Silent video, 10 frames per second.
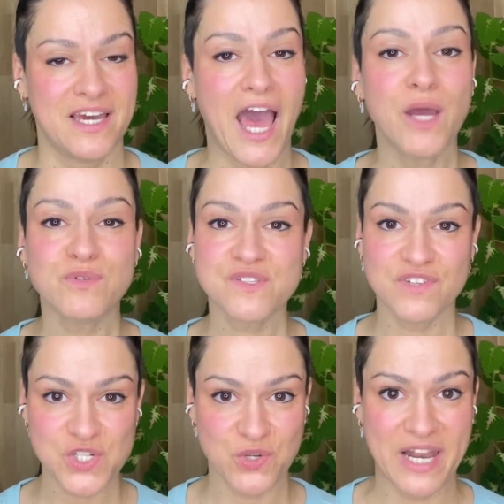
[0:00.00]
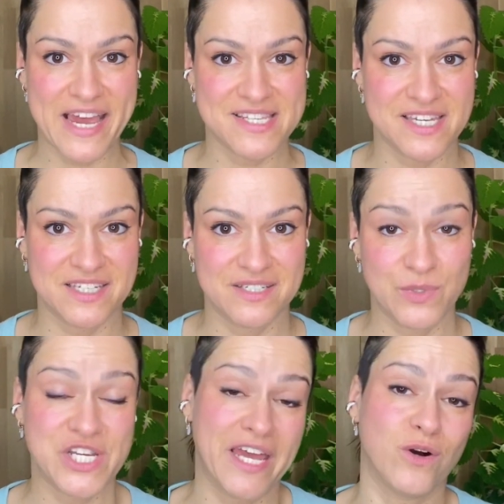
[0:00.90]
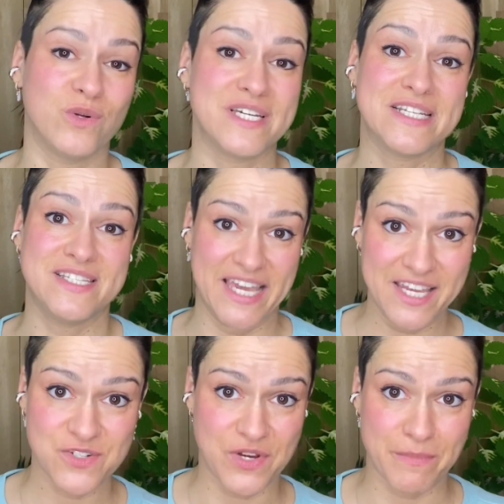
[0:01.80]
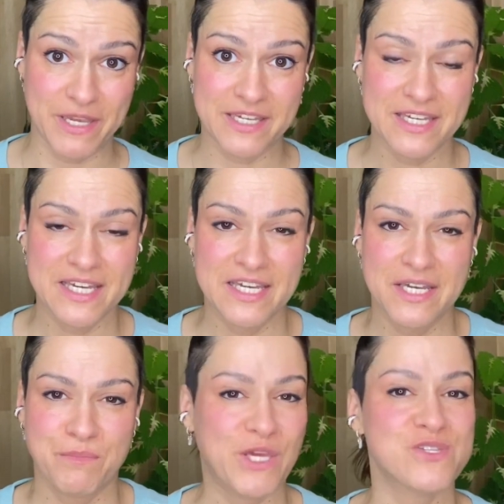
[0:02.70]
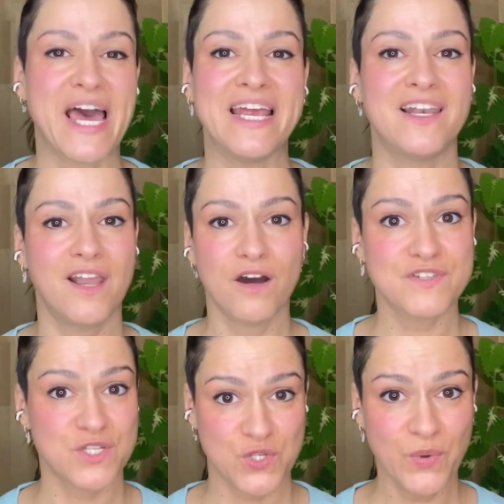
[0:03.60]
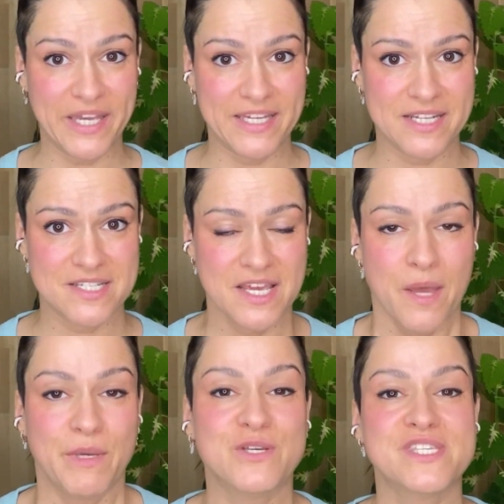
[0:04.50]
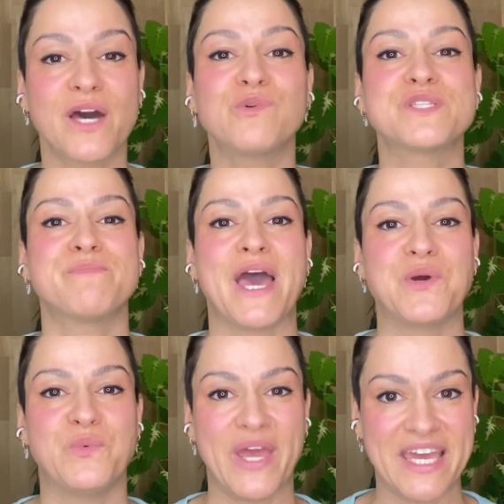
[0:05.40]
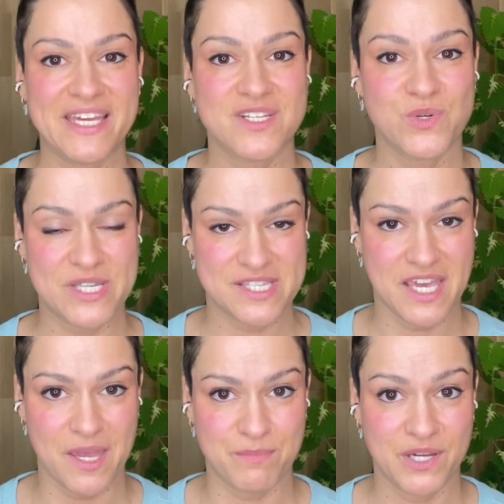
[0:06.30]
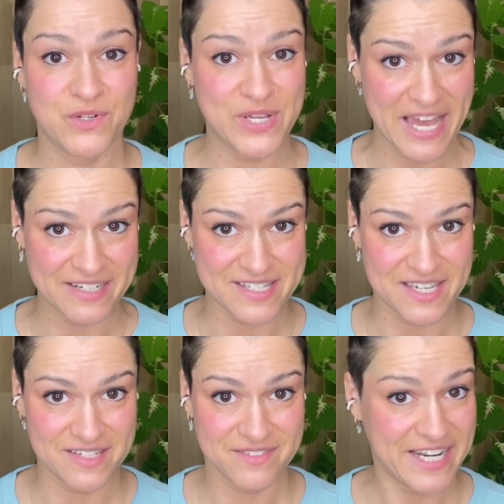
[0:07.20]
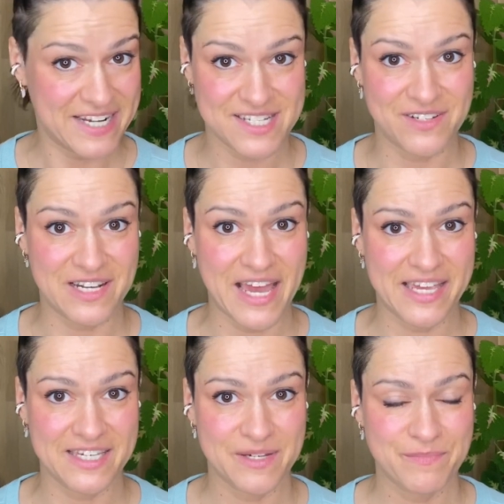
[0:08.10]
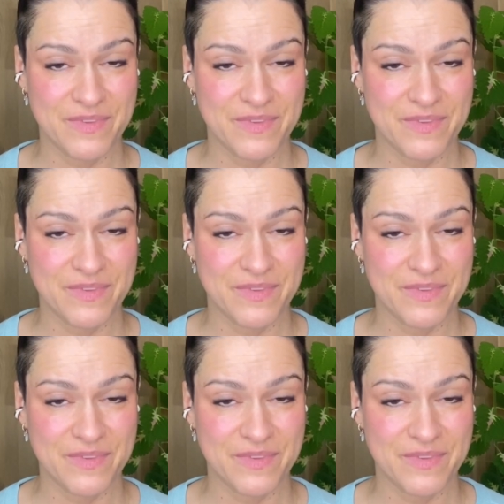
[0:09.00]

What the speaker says: I was visualizing, which I called daydreaming, because I loved doing it, because that was my way to escape reality that I didn't like.